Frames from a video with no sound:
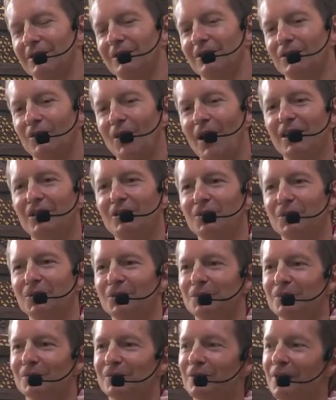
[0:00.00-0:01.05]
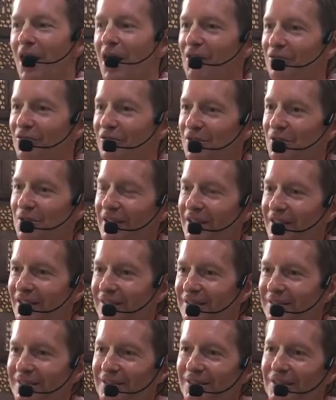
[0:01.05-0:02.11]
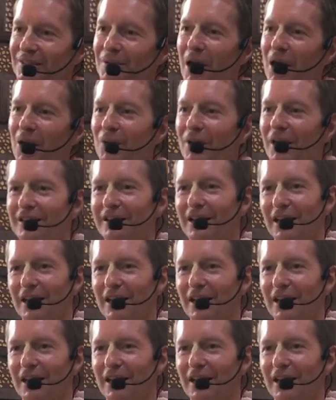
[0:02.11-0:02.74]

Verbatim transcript: try to love Srila Raghunath